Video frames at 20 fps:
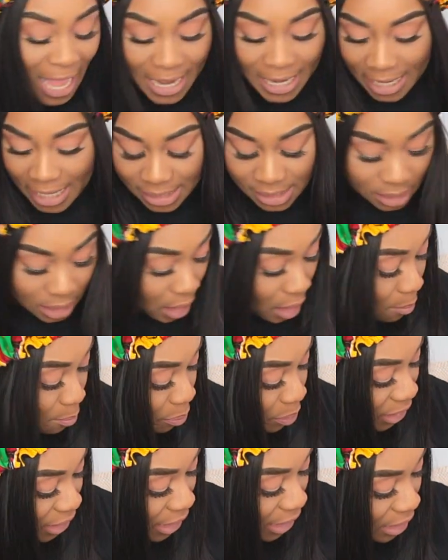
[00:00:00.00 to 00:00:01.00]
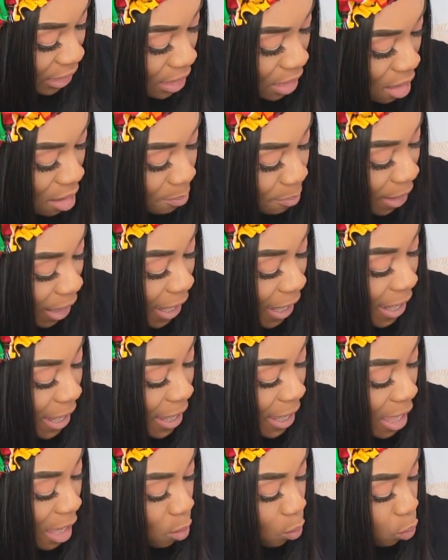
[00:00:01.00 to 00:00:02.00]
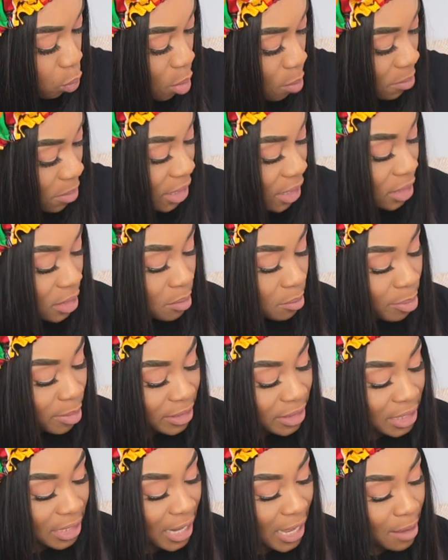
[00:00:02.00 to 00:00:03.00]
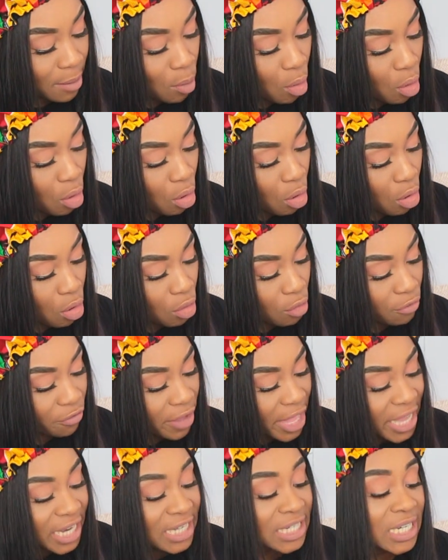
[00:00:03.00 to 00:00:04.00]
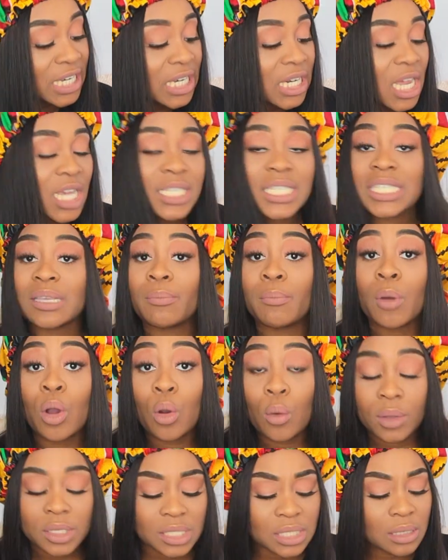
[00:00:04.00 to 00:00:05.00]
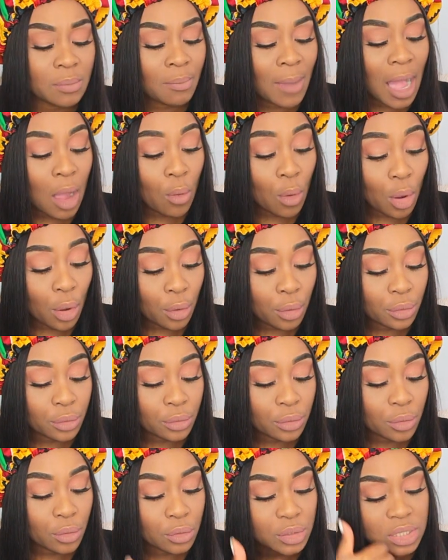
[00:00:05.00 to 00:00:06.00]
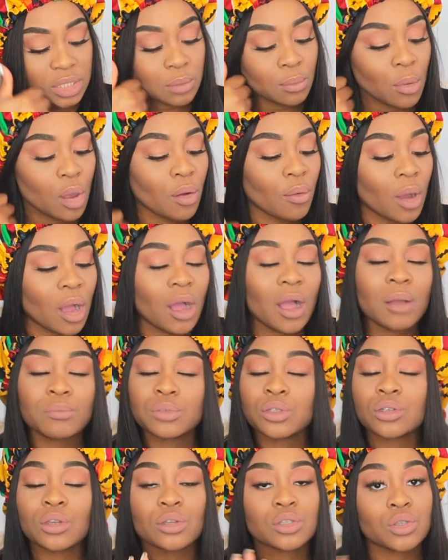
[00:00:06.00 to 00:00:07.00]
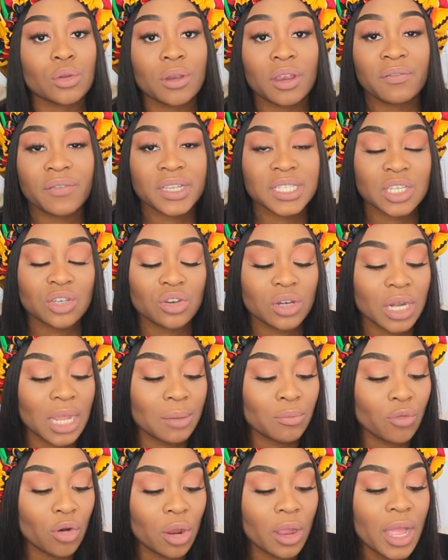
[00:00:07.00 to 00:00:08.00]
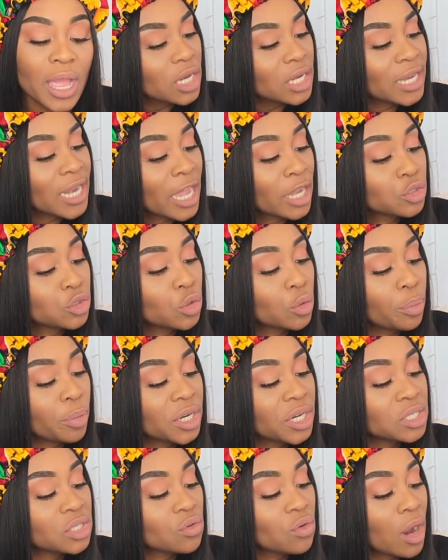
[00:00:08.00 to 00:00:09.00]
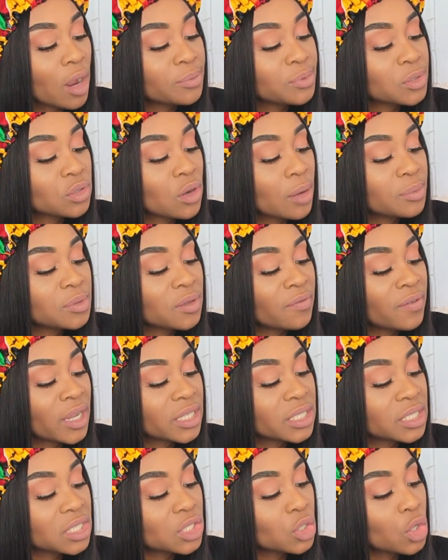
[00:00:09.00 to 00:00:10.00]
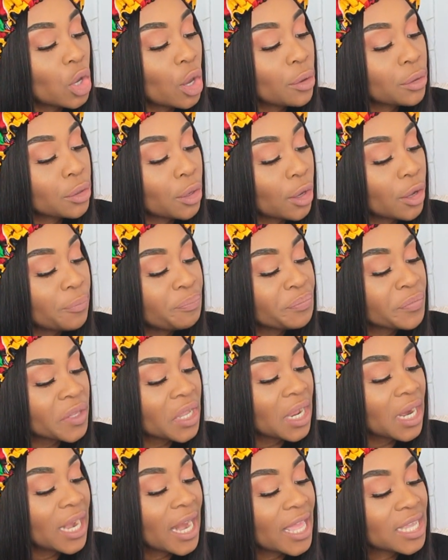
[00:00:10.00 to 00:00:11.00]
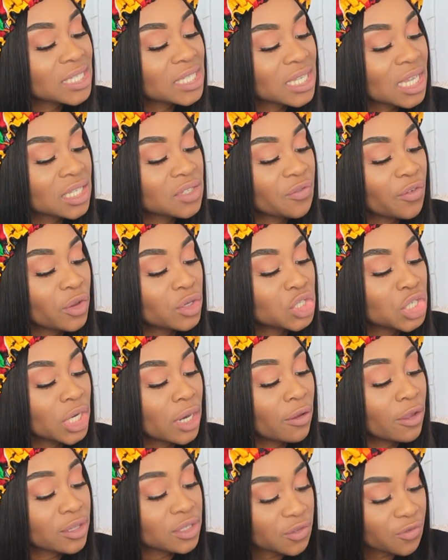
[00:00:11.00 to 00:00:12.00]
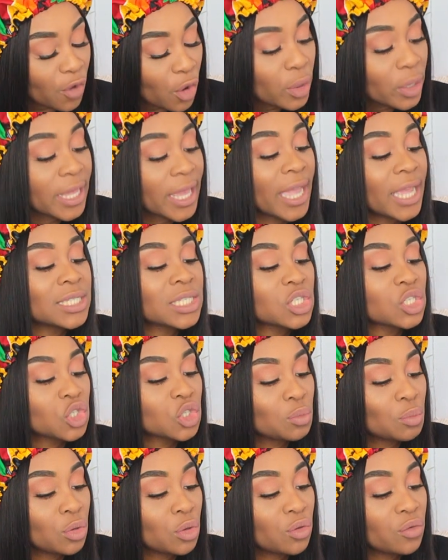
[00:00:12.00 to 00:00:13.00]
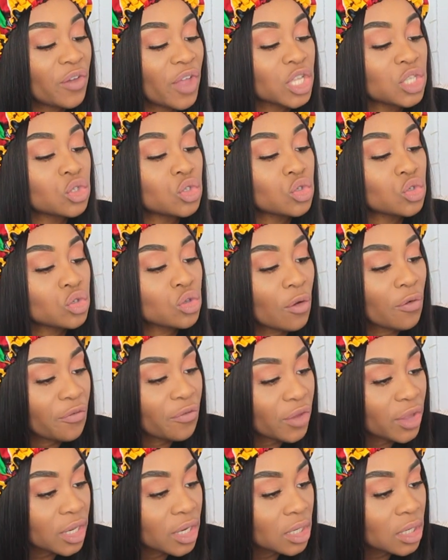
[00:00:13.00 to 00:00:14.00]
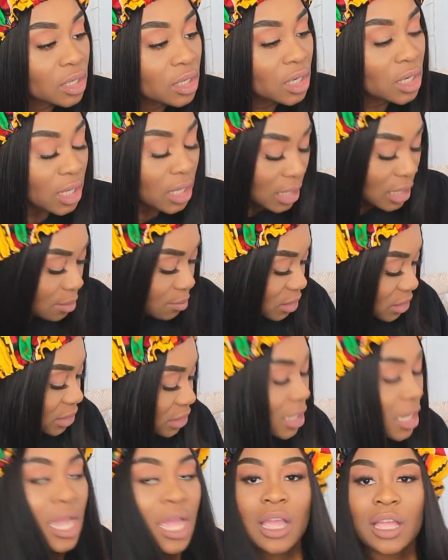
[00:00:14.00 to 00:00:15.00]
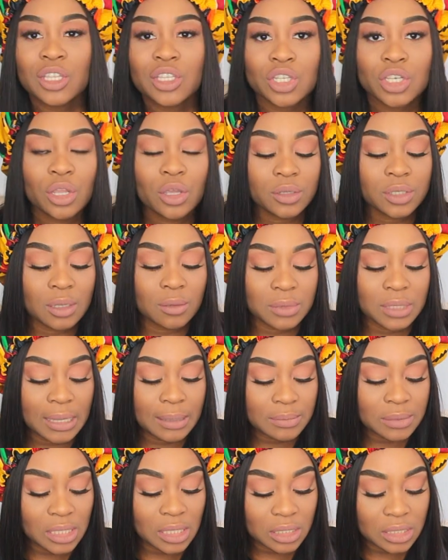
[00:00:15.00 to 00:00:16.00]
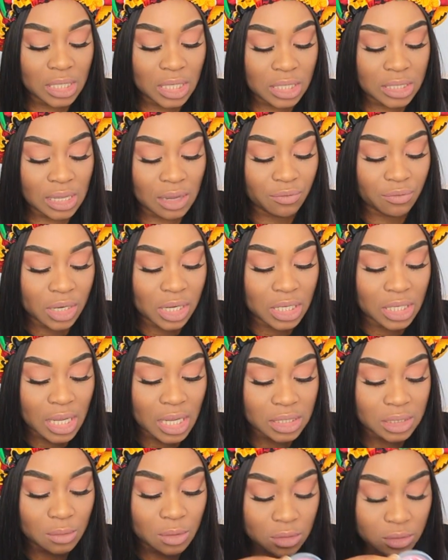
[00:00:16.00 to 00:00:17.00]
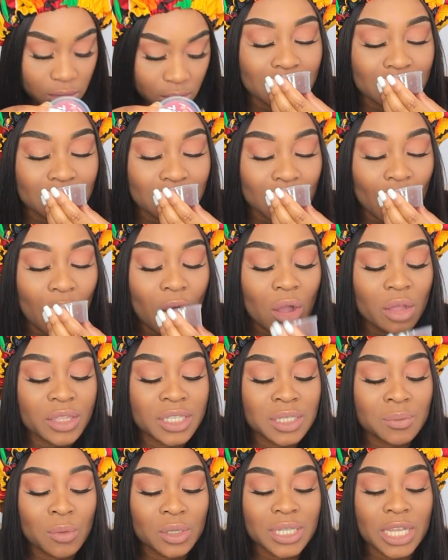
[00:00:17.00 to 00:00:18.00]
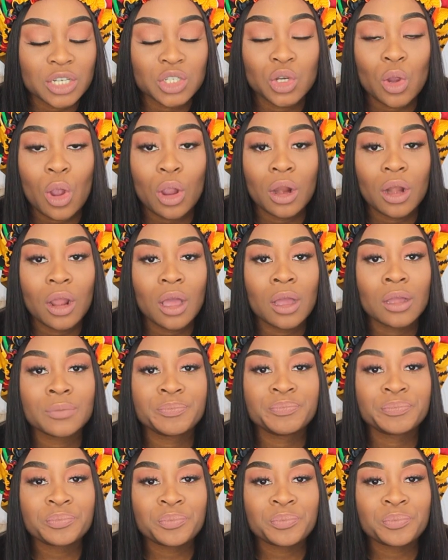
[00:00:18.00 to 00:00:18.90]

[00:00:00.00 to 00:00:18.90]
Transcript: it's a company by a woman by the name of Nina Simao or Simoa. I'm so sorry if I said your name wrong. Natural body scrub, Scrubz of London, cocoa. Cleanse, exfoliate, smooth, and soften. Let me see. You know, sometimes these things have really nice smells. Oh, this smells like chocolate.